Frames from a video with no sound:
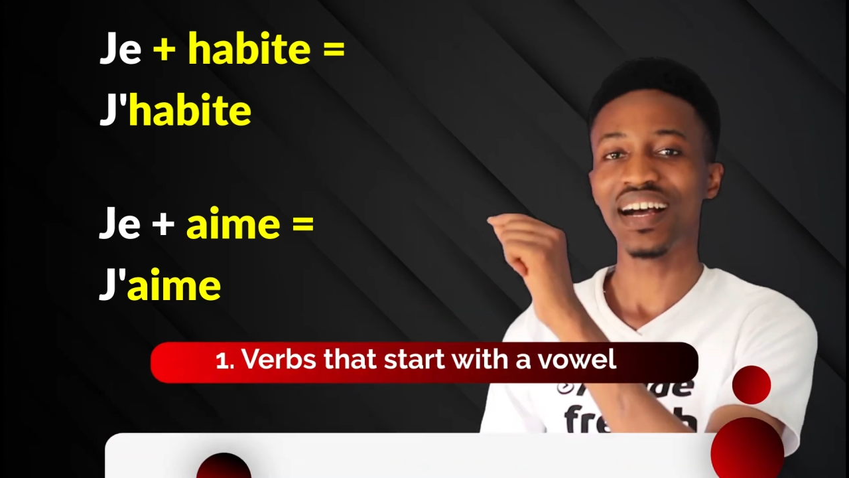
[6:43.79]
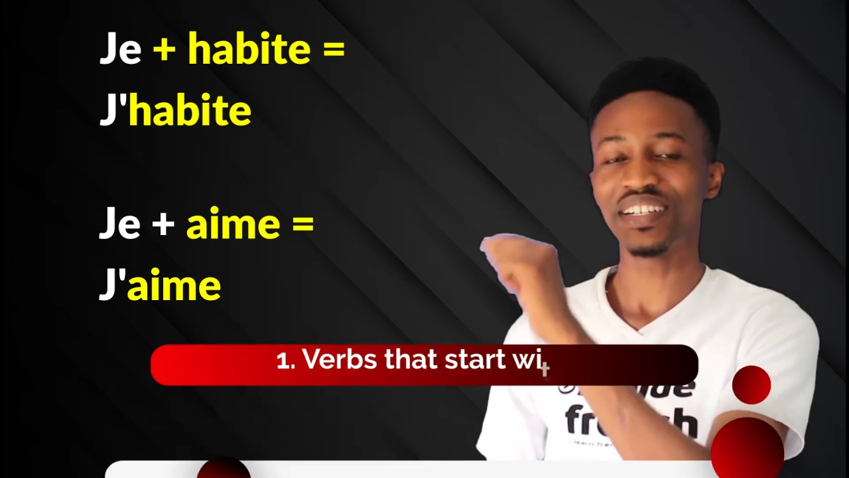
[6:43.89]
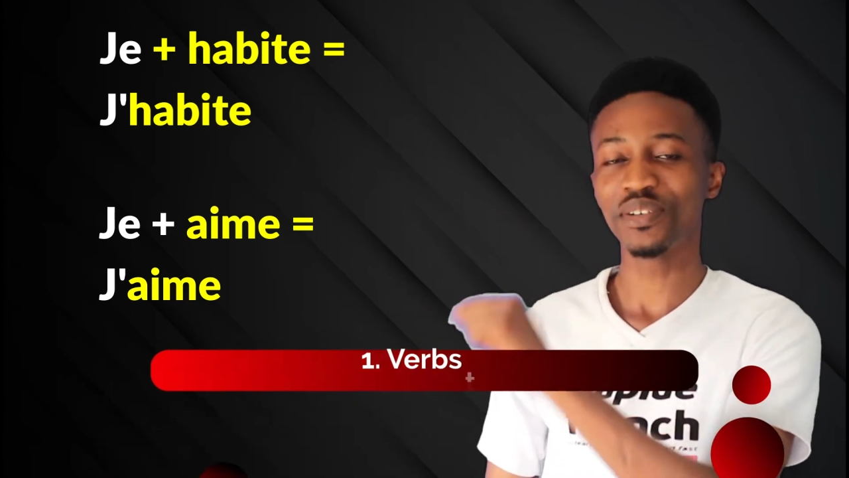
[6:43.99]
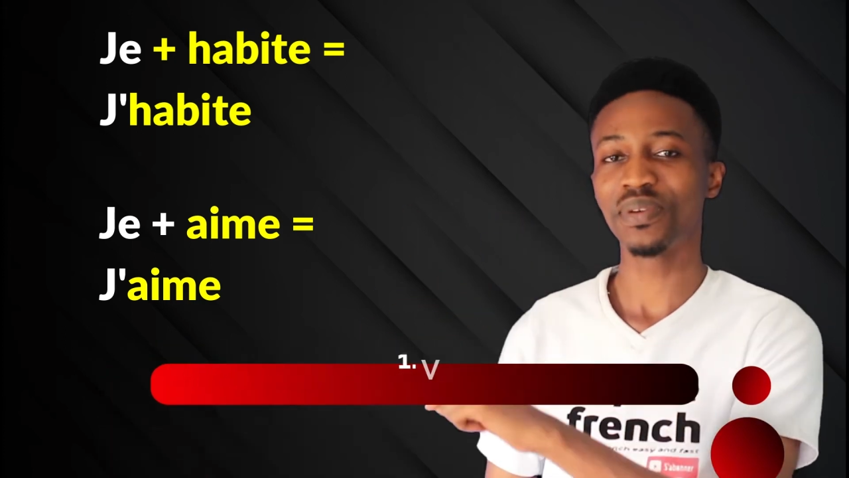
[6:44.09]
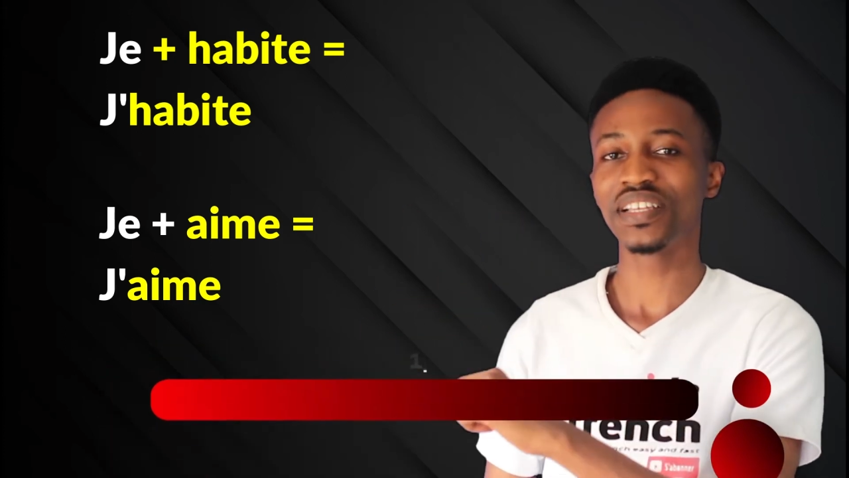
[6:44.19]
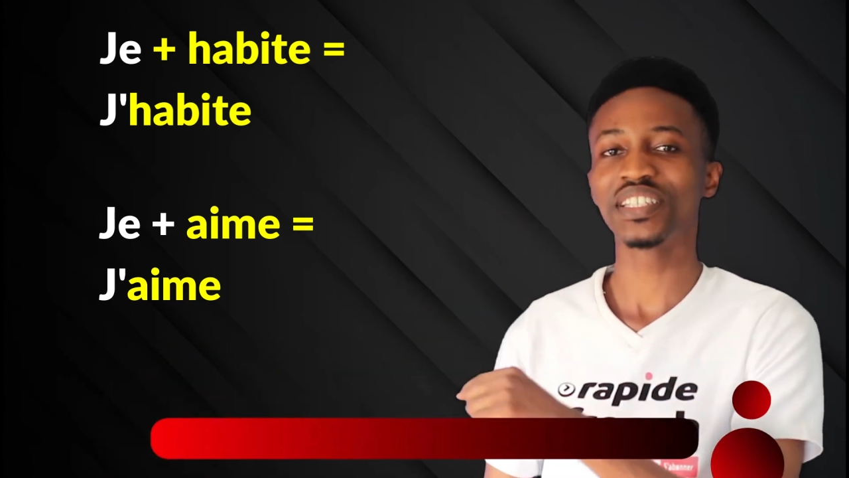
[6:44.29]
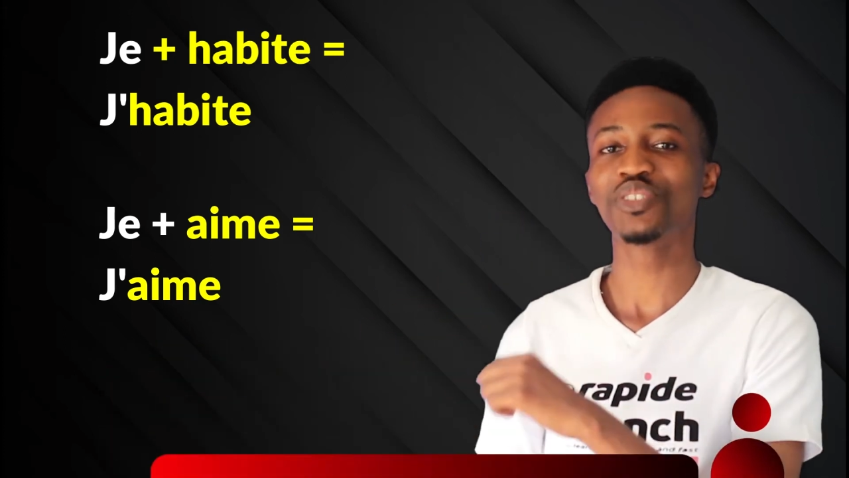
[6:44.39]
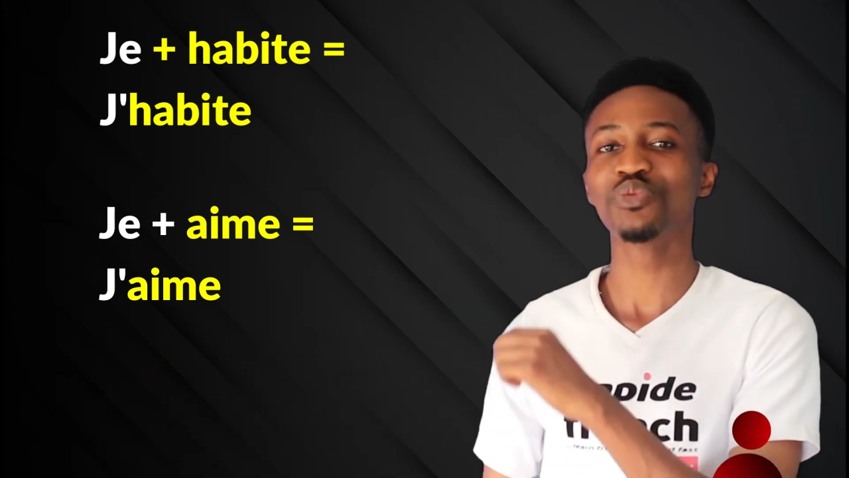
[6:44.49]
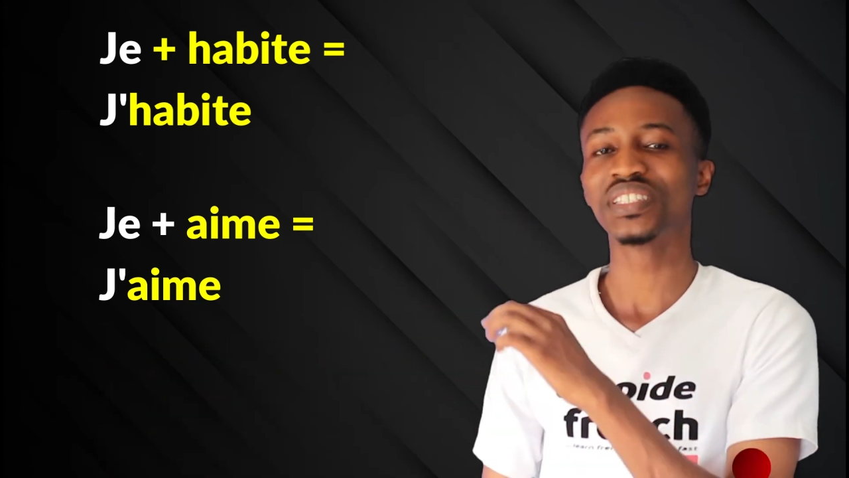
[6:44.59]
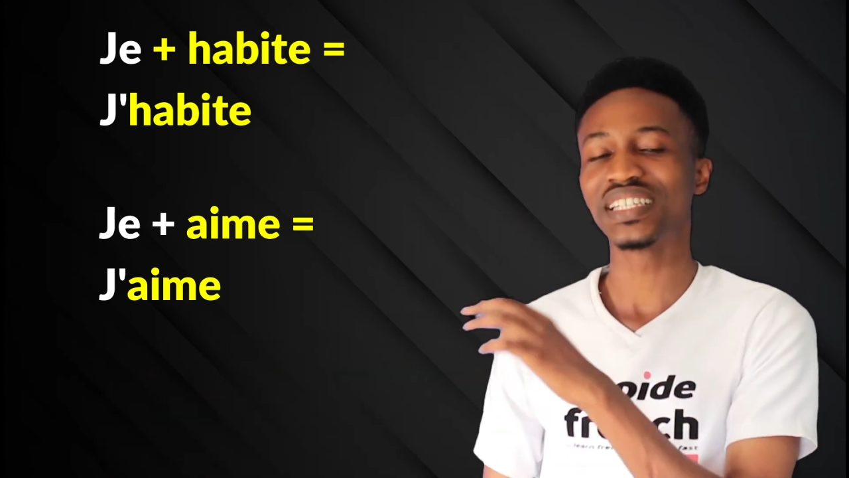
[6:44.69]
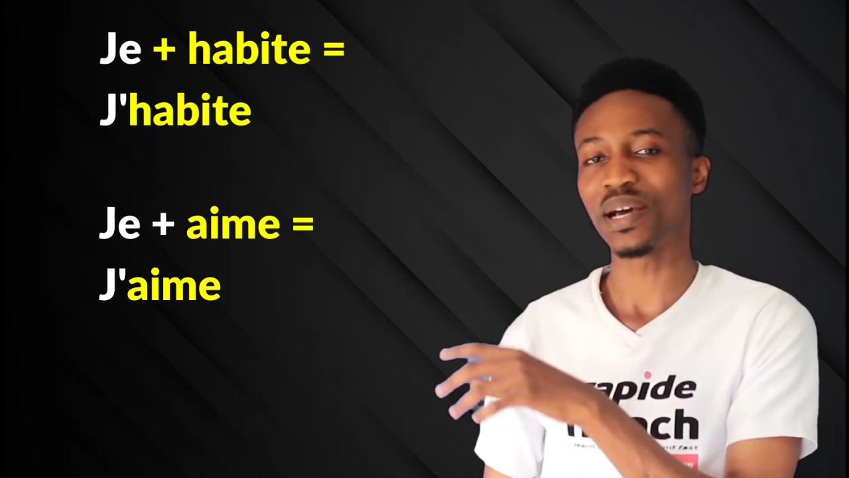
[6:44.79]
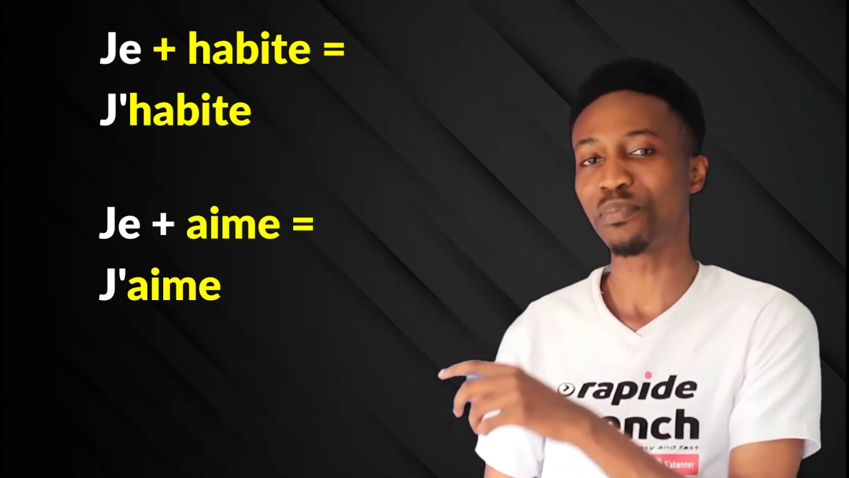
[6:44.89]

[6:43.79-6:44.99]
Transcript: and replace it with an